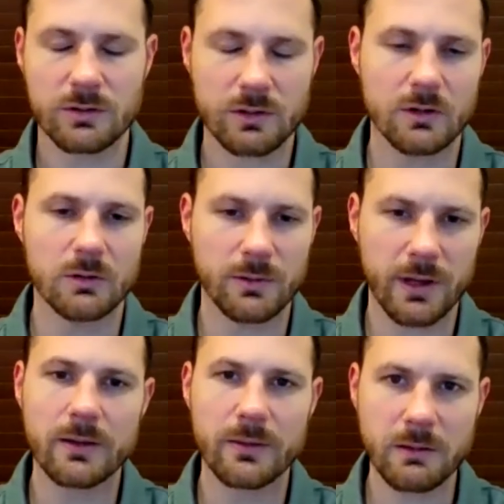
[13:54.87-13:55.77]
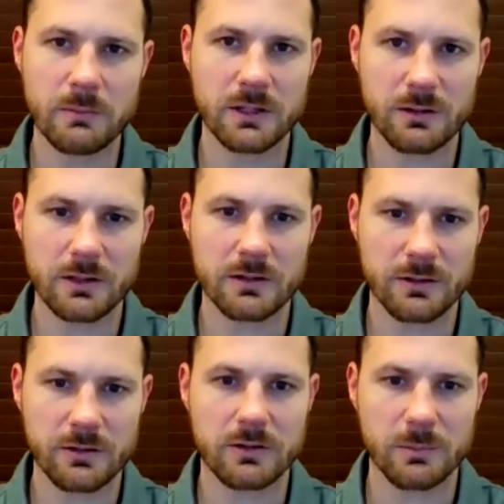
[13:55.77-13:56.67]
So that makes a lot of
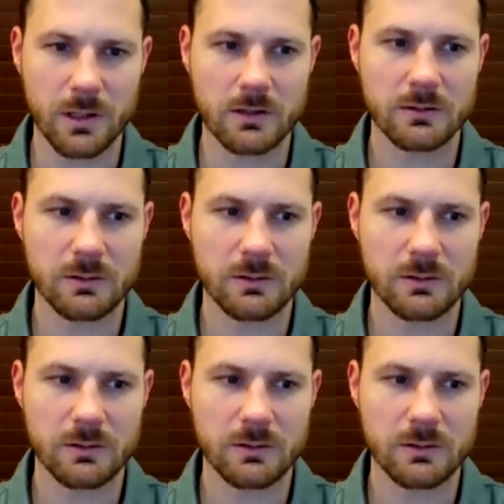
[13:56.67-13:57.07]
sense to me.